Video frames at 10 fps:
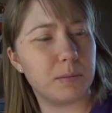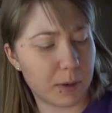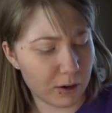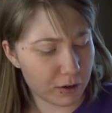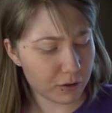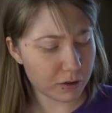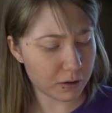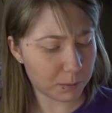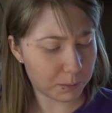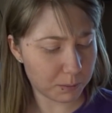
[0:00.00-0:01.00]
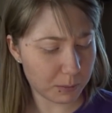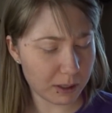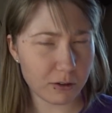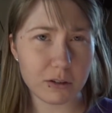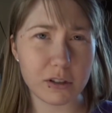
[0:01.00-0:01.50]
Miracle
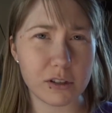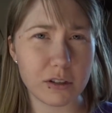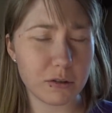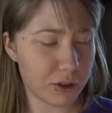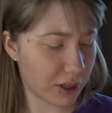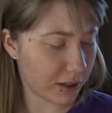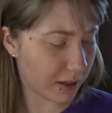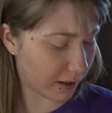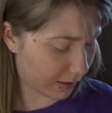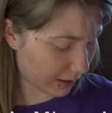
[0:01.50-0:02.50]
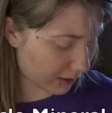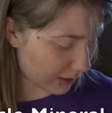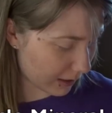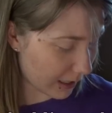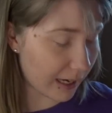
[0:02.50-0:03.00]
Mineral Solution, I think.
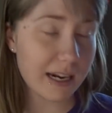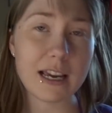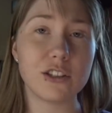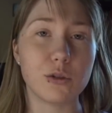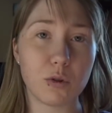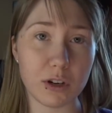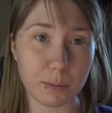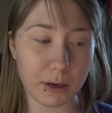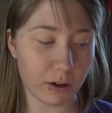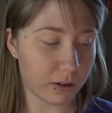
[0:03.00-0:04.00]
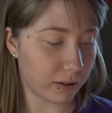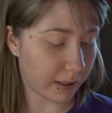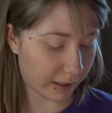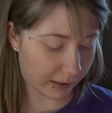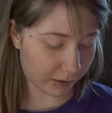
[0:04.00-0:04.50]
It has the word miracle
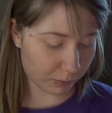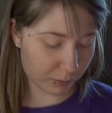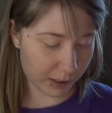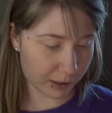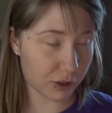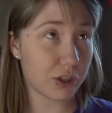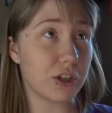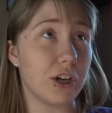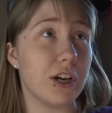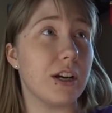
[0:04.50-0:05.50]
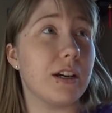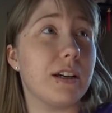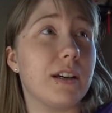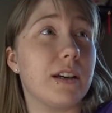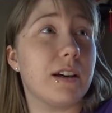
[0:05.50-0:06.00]
in it, which
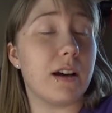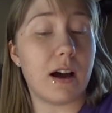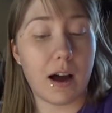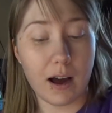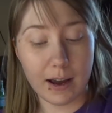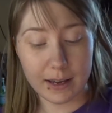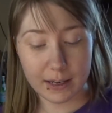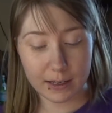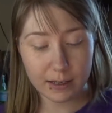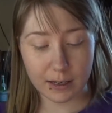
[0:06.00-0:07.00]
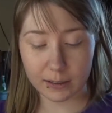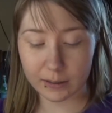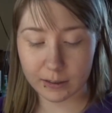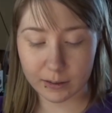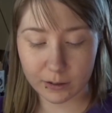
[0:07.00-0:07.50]
I
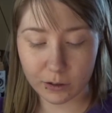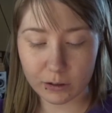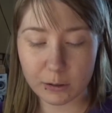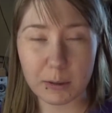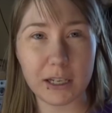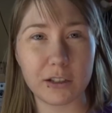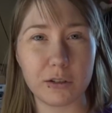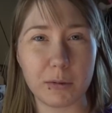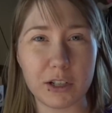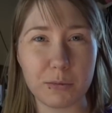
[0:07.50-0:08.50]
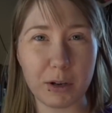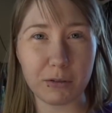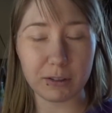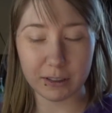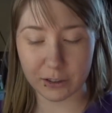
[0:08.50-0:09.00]
don't speak too much
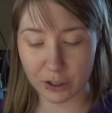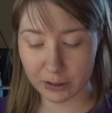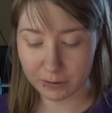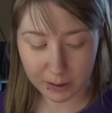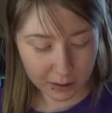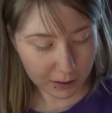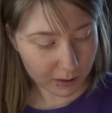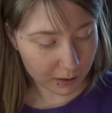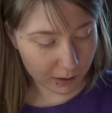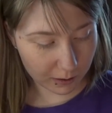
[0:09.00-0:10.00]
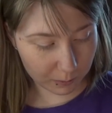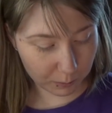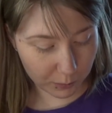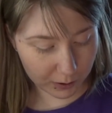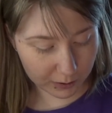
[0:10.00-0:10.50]
about religion.
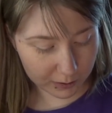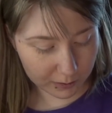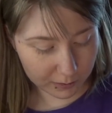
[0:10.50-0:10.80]
Um, but